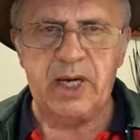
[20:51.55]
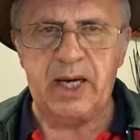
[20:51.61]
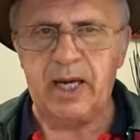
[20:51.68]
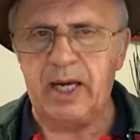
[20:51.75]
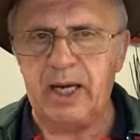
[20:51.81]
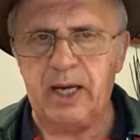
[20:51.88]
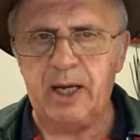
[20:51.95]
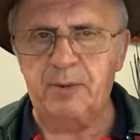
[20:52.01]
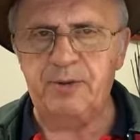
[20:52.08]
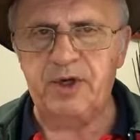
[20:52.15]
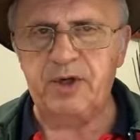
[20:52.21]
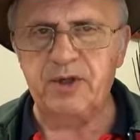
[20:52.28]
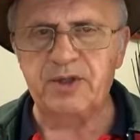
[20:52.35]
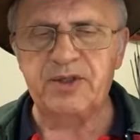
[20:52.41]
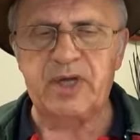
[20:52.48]
Uh,
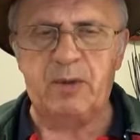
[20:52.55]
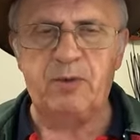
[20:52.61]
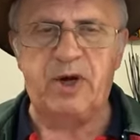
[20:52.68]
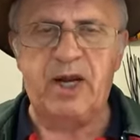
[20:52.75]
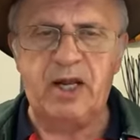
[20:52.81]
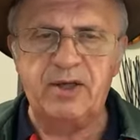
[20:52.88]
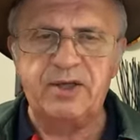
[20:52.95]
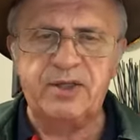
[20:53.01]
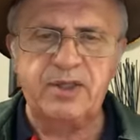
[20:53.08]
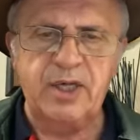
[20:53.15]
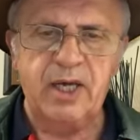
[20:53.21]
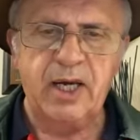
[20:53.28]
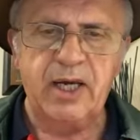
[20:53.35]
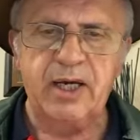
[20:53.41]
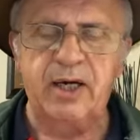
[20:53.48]
because someone else,
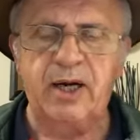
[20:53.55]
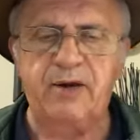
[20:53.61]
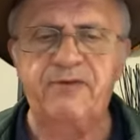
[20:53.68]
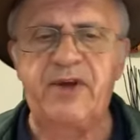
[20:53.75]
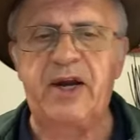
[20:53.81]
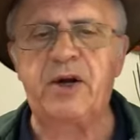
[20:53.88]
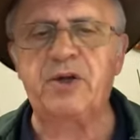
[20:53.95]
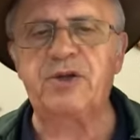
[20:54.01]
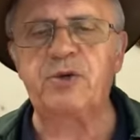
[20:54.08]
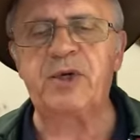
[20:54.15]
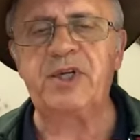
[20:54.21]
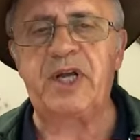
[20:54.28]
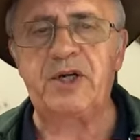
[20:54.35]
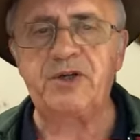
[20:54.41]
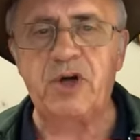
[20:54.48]
you know, if they're not
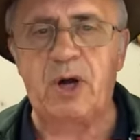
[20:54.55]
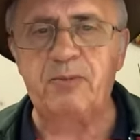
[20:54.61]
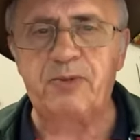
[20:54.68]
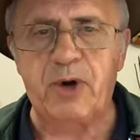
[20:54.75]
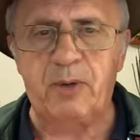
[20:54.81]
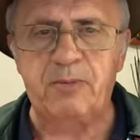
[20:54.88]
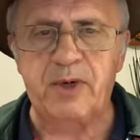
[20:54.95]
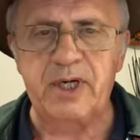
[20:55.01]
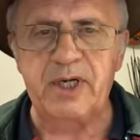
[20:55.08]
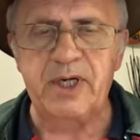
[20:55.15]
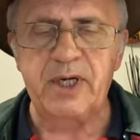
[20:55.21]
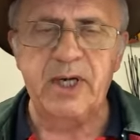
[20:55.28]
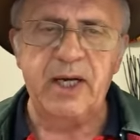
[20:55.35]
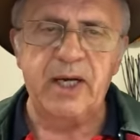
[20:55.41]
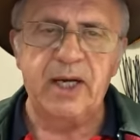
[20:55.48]
doing their job properly,
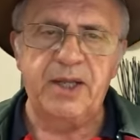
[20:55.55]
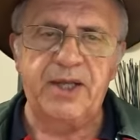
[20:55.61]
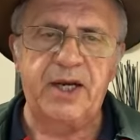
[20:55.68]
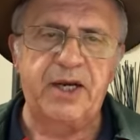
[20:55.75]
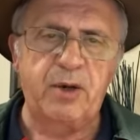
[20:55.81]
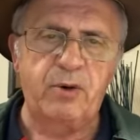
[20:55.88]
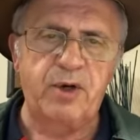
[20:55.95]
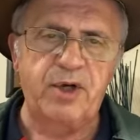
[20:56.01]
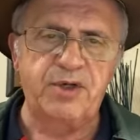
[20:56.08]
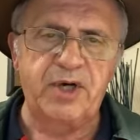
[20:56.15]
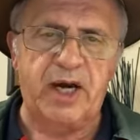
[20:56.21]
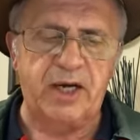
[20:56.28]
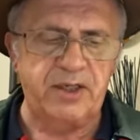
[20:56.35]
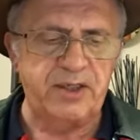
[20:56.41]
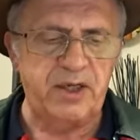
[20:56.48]
then they want to
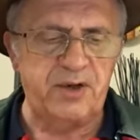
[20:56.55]
change.